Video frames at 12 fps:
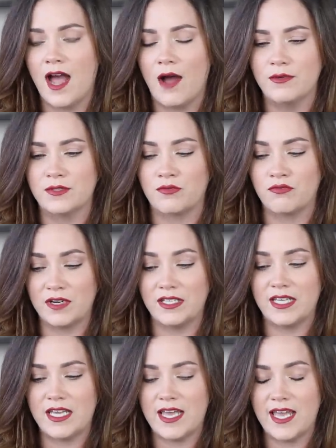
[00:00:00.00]
I was
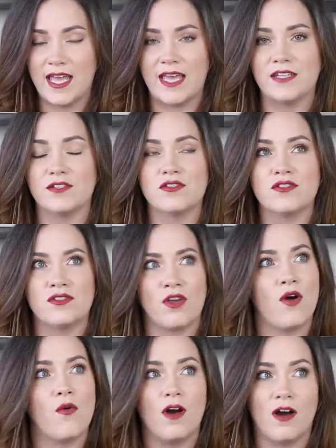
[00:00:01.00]
really hit
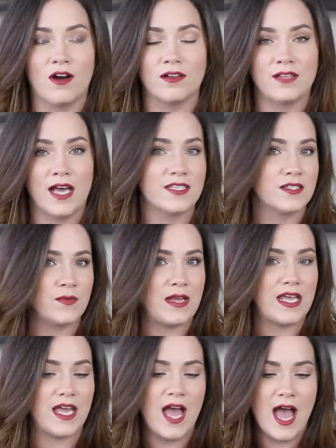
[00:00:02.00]
so hard last
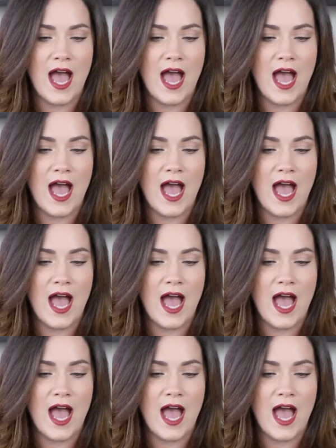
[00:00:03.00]
week